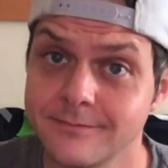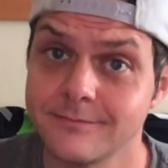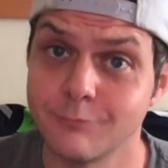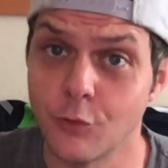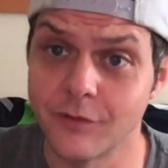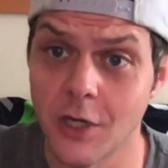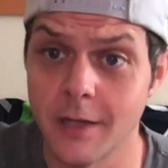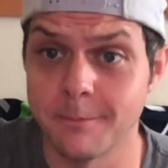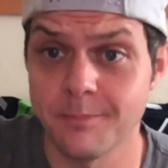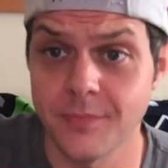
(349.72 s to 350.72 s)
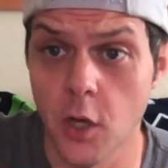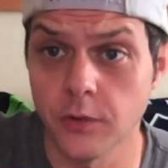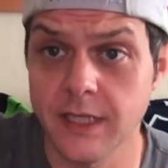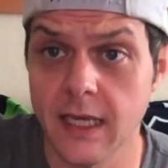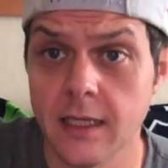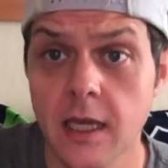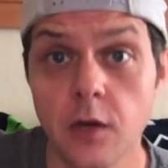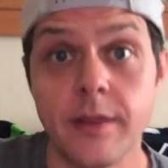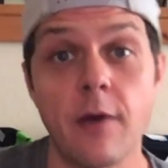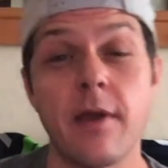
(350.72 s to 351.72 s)
Moving on. Okay,
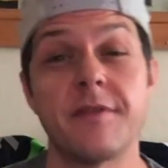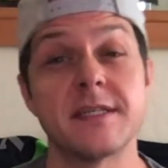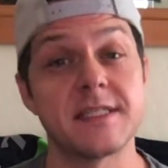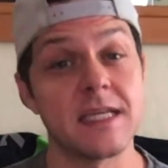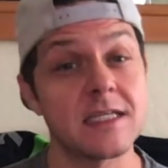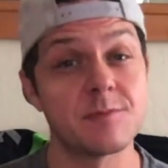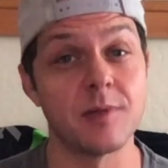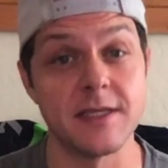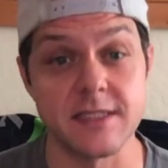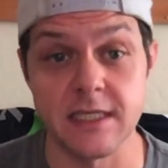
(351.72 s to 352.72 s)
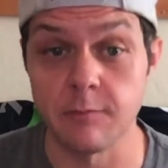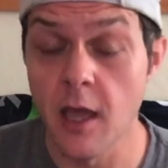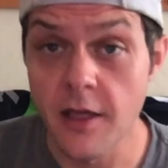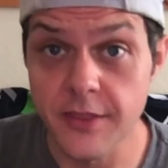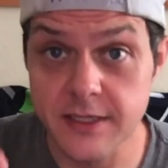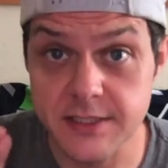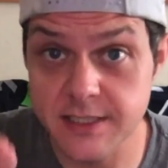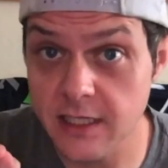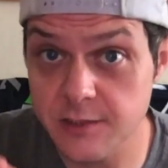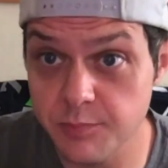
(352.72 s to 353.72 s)
now we have the 6th place team. The
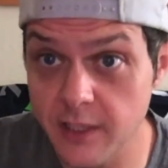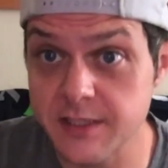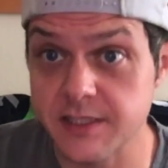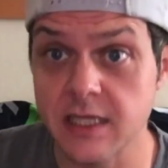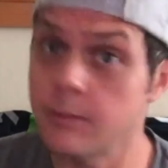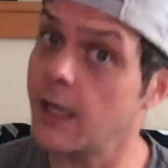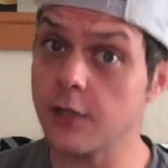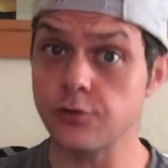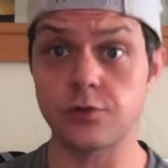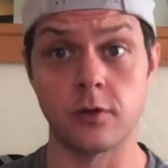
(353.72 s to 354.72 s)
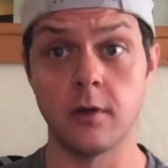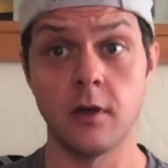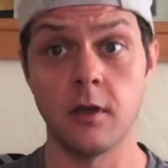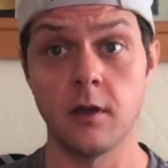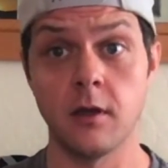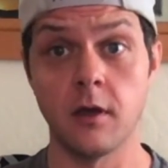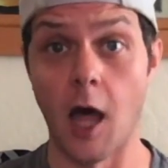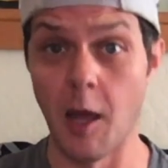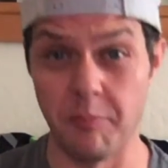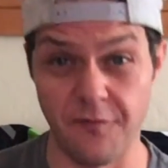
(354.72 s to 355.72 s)
6th place team is
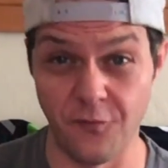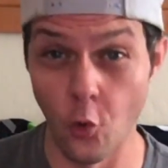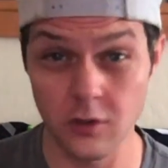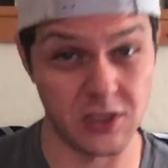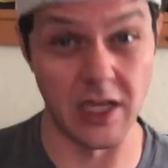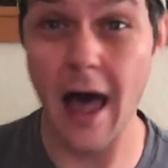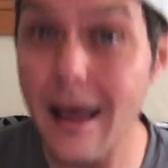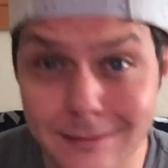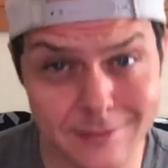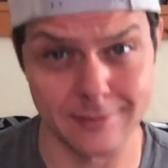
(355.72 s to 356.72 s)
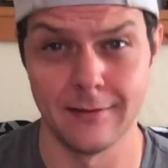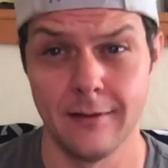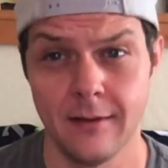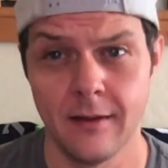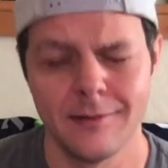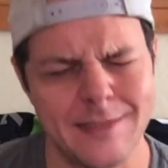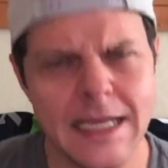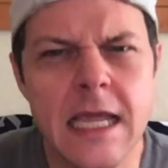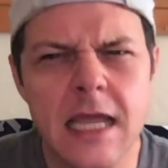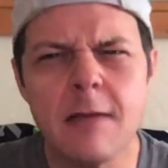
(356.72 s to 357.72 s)
up 4 slots.
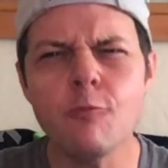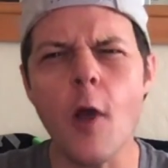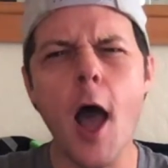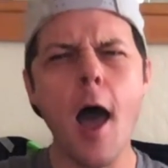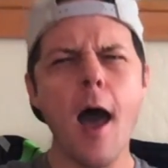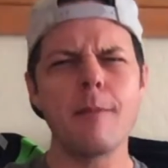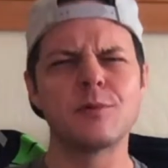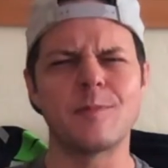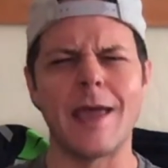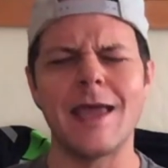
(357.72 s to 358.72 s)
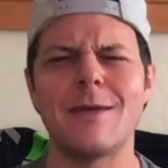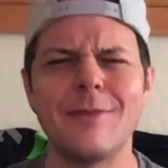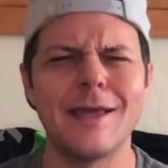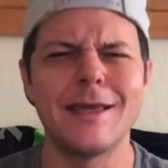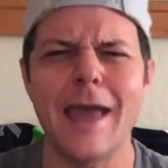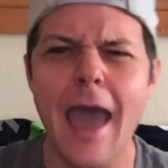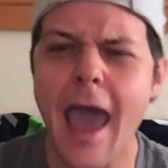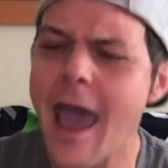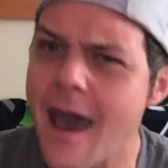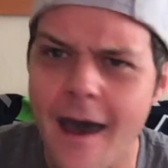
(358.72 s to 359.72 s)
Team Rob, baby,
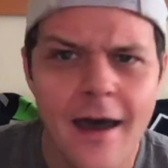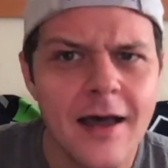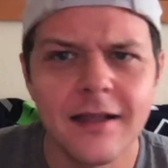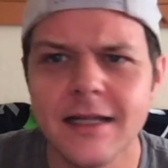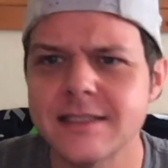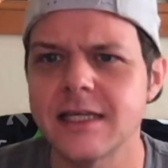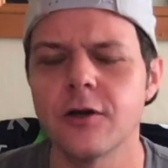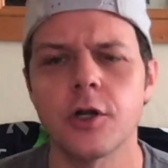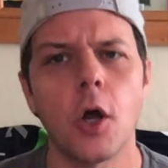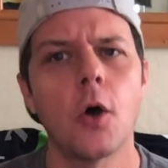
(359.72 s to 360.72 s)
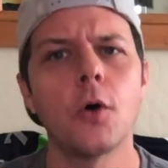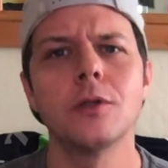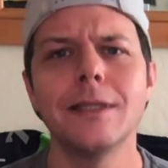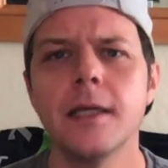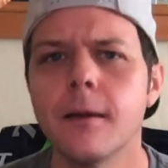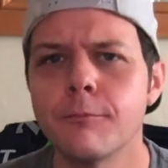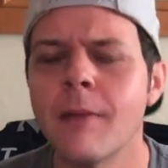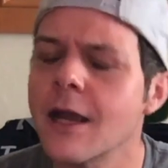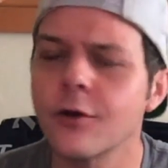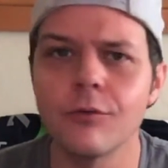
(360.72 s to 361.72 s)
yeah! Let's hear it. Holy
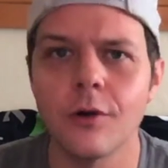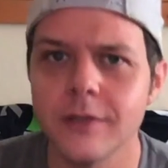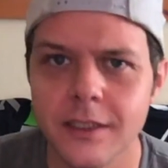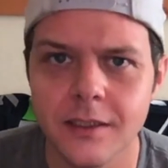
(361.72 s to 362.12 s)
macaroni.